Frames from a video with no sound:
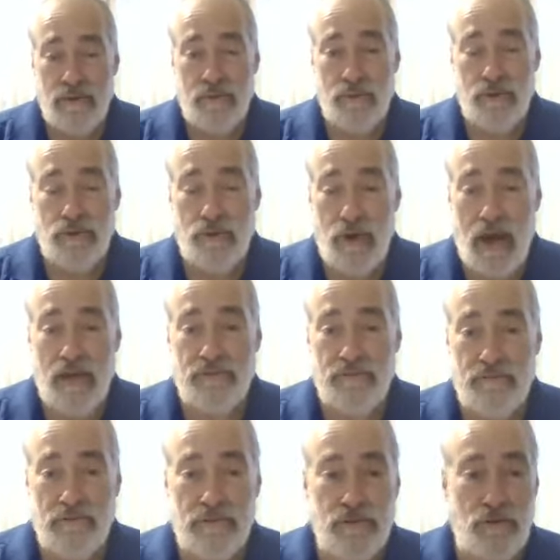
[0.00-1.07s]
When you ask
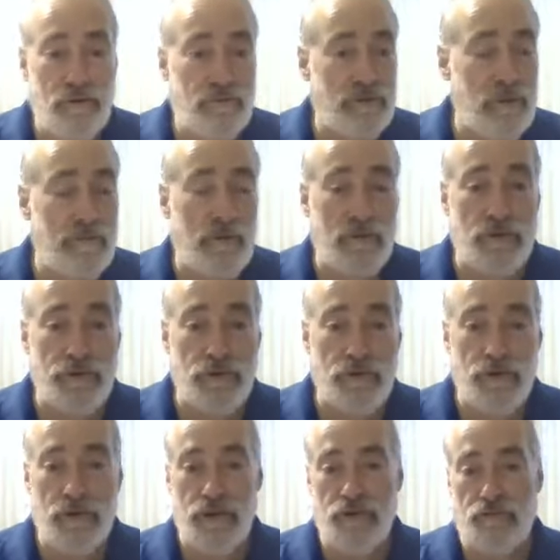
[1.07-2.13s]
your typical Jew,
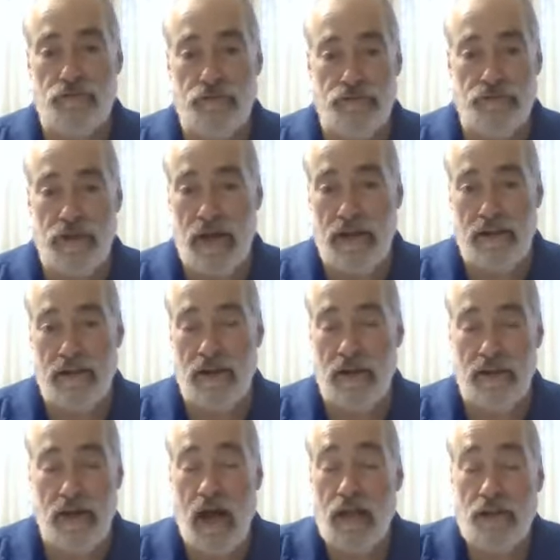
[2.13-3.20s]
is Christianity
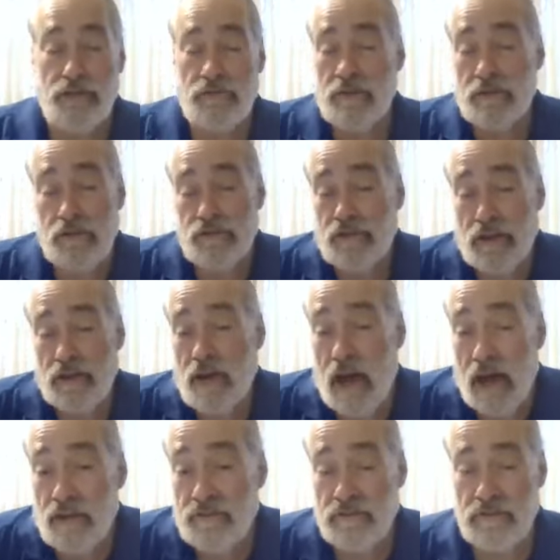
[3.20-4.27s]
idolatry? And they'll say
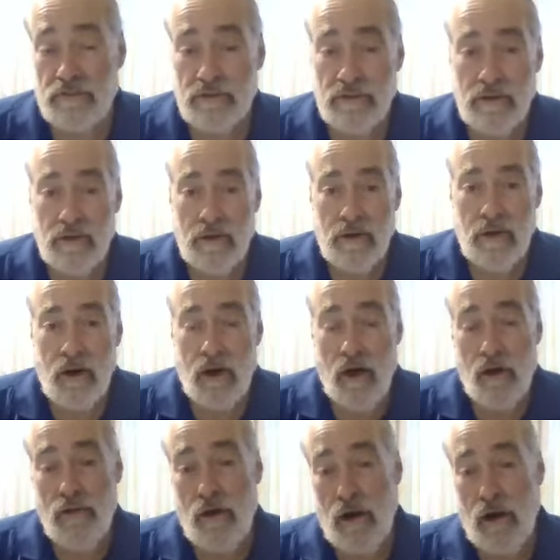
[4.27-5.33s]
yes.
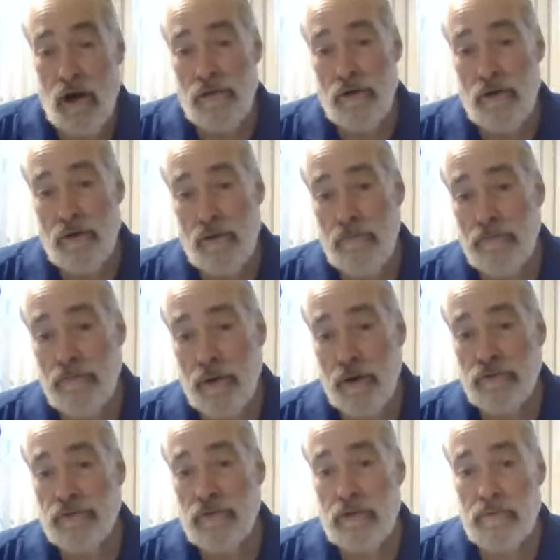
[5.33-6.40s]
Although other
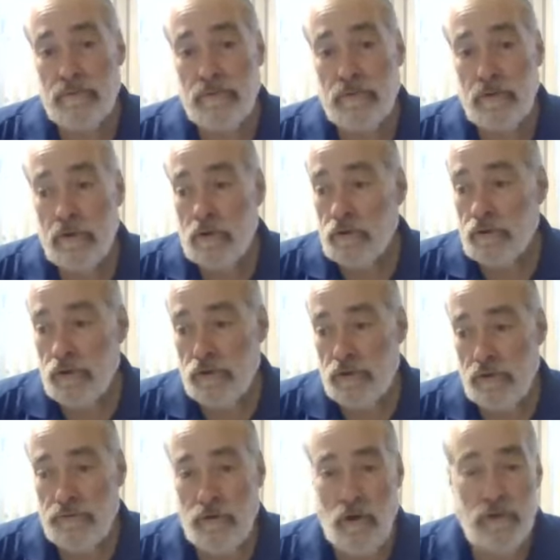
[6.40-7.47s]
poskim,
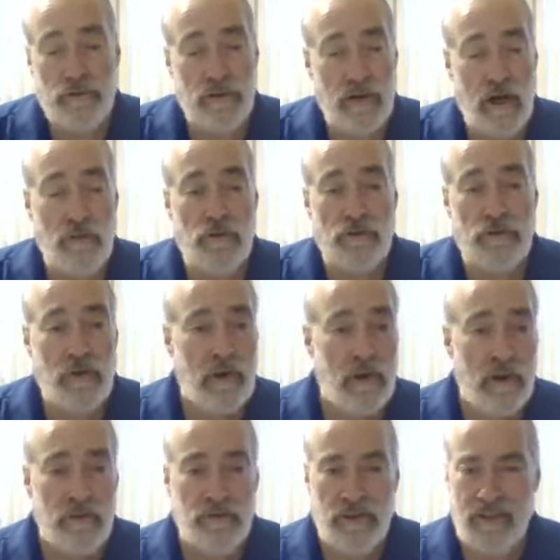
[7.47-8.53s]
Tosafot and others,
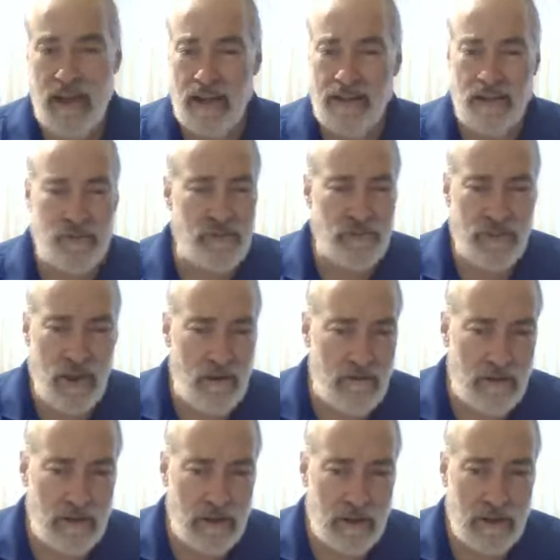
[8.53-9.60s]
say not
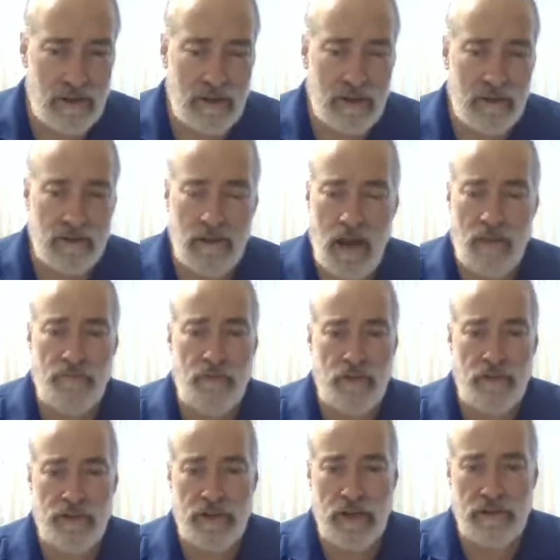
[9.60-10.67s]
necessarily, not for
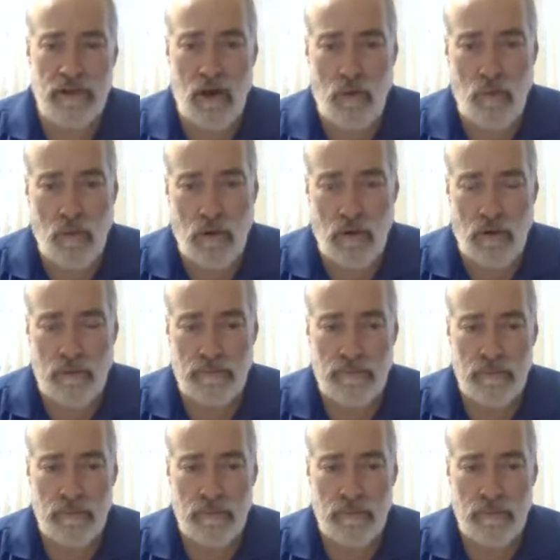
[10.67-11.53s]
the Gentile world.